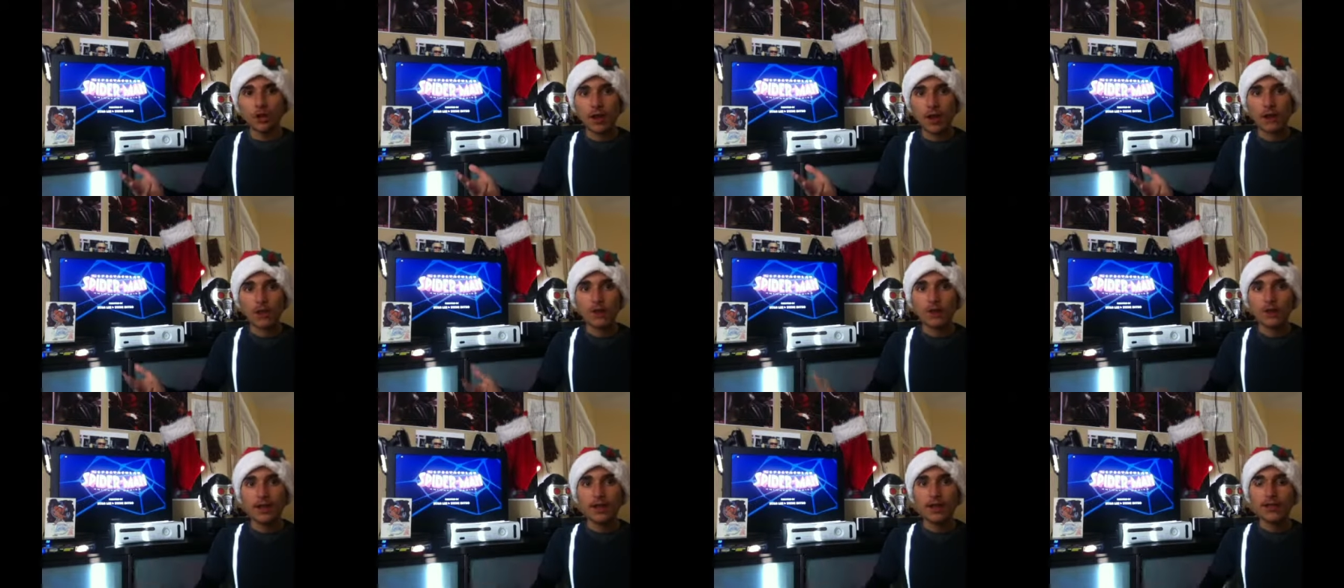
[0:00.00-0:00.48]

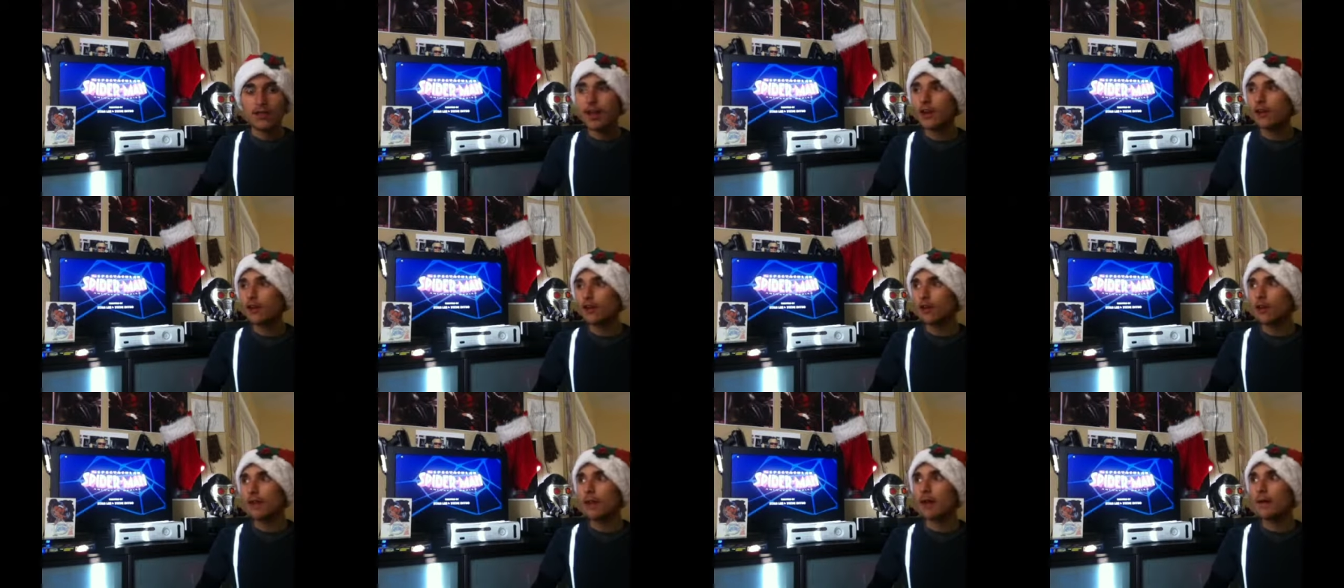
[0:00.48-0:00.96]
It's actually
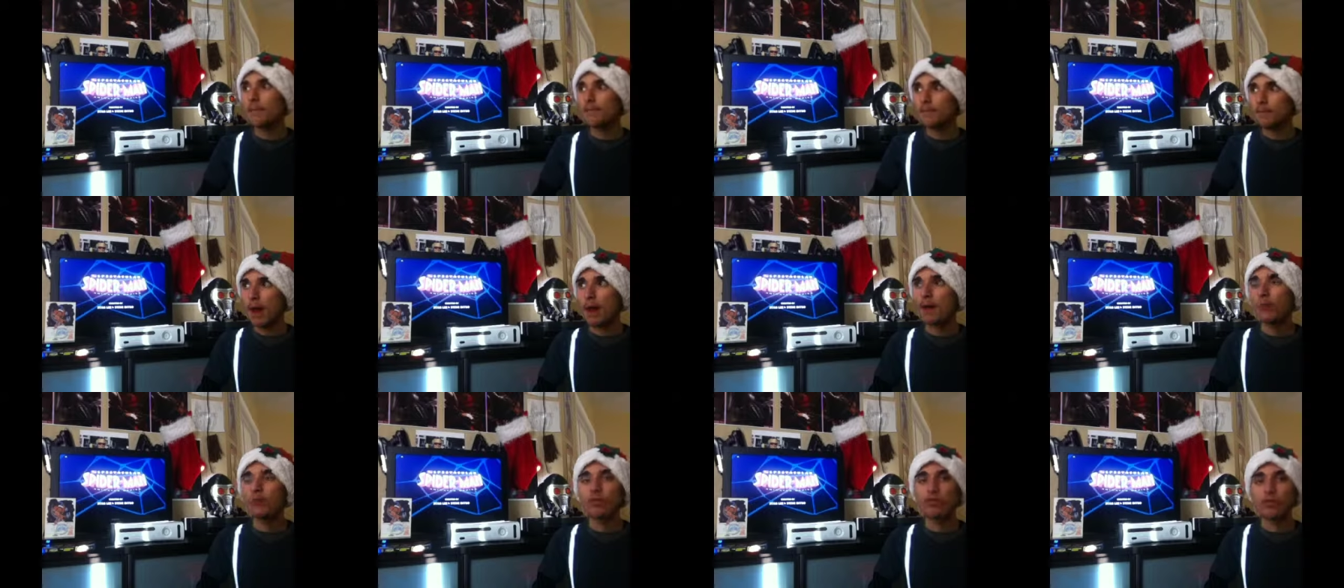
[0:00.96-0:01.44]
about
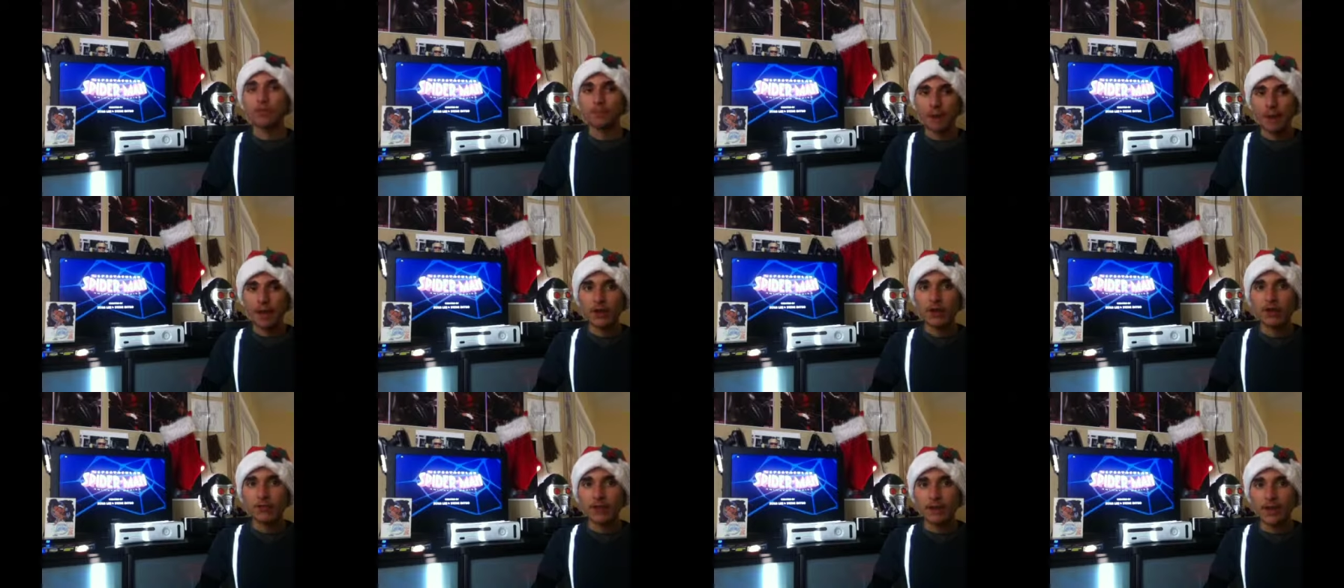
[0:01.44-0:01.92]

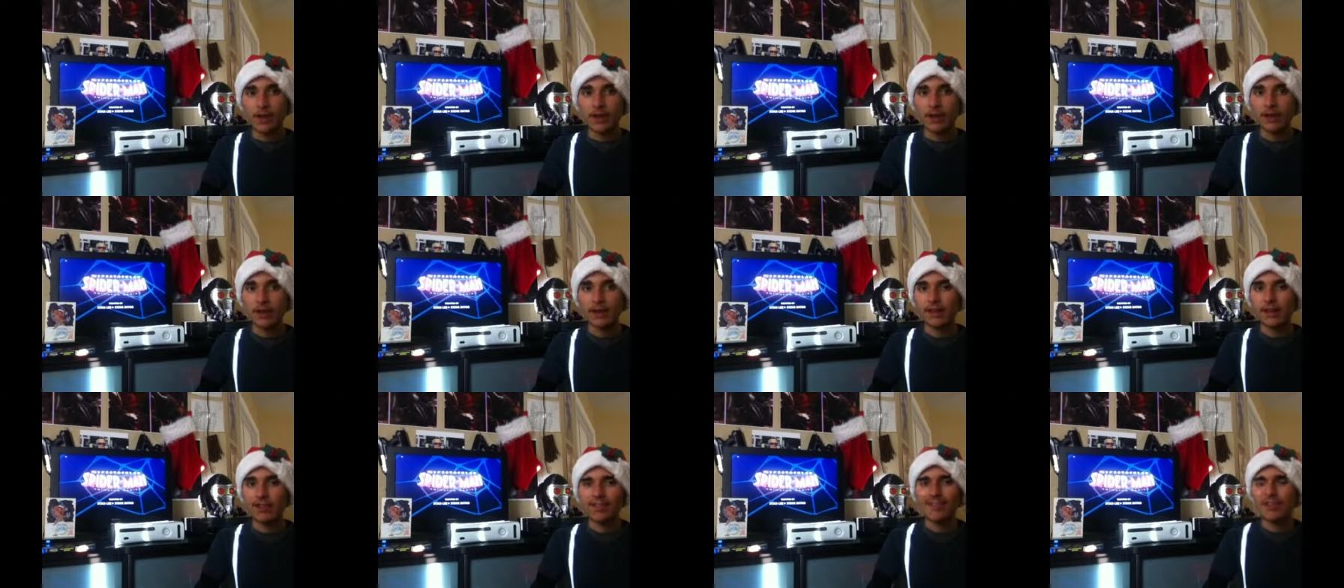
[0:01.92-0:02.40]
Spider-Man. And it's
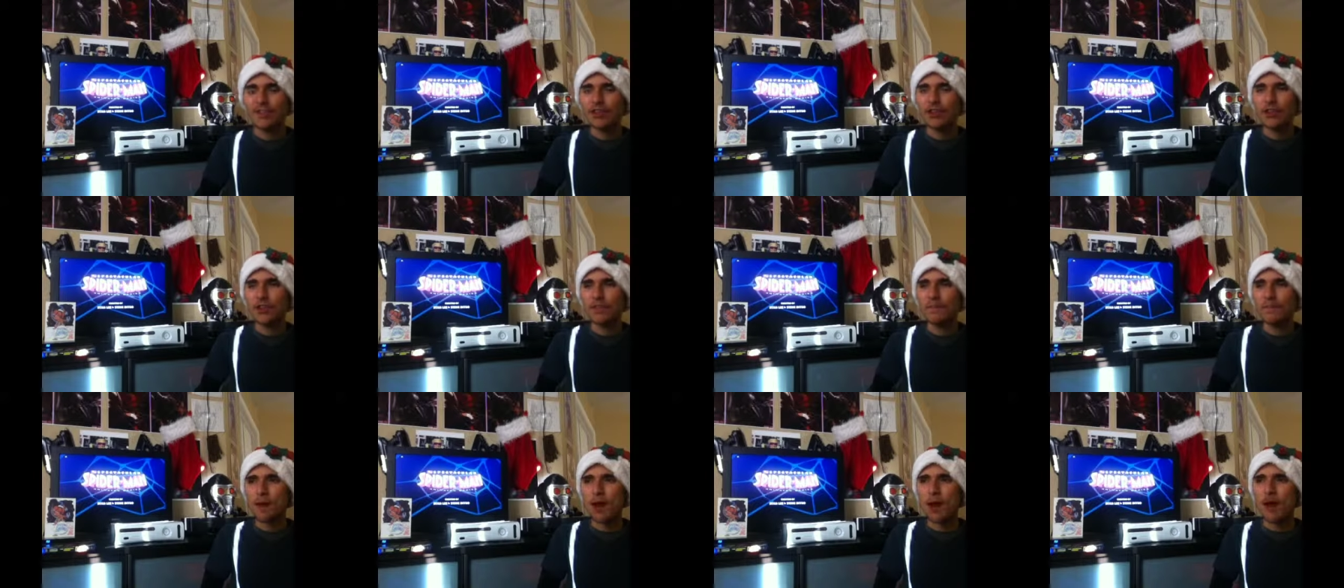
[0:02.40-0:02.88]
not just
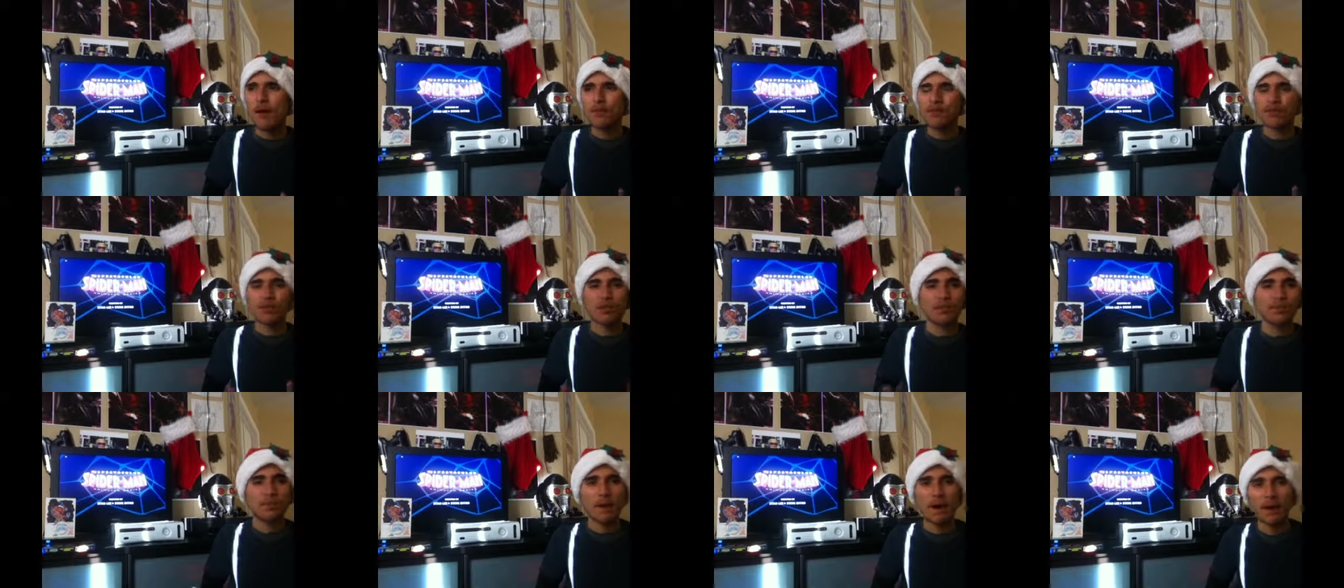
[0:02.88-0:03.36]
about
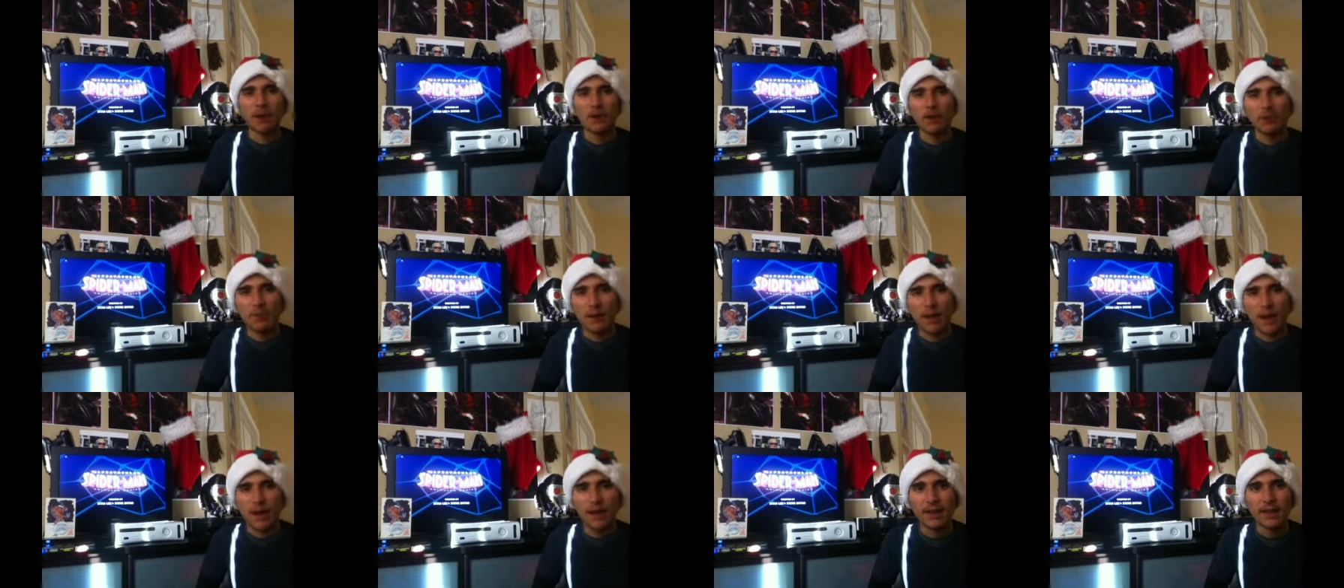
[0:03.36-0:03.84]
Spider-Man
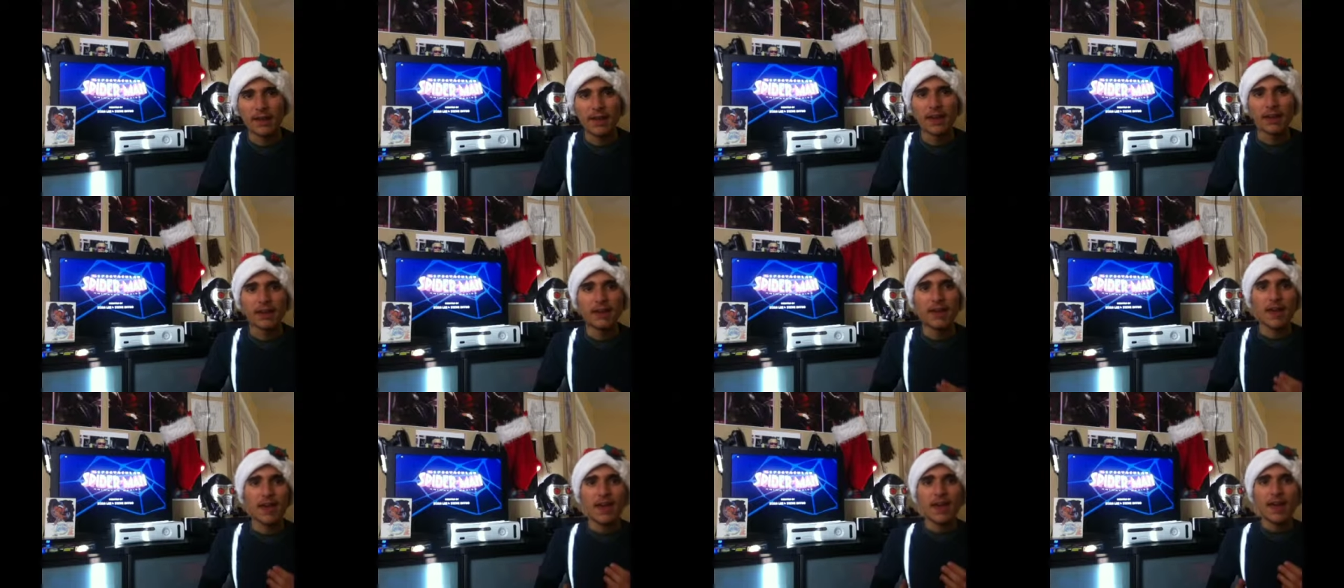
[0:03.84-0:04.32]
and
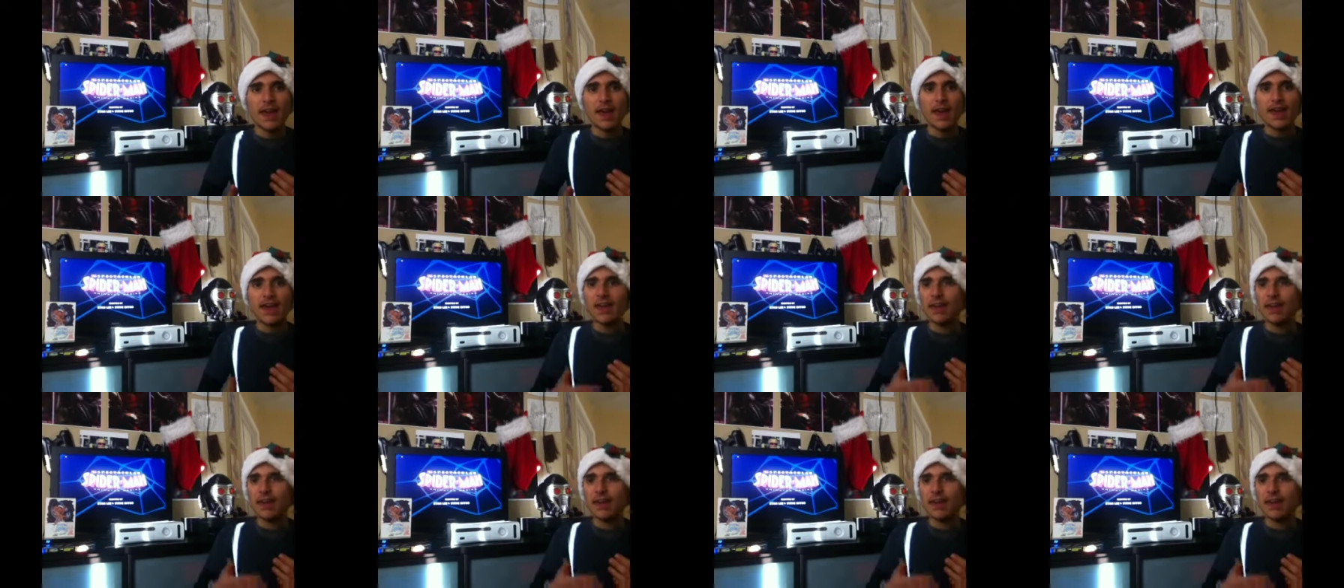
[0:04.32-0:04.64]
him,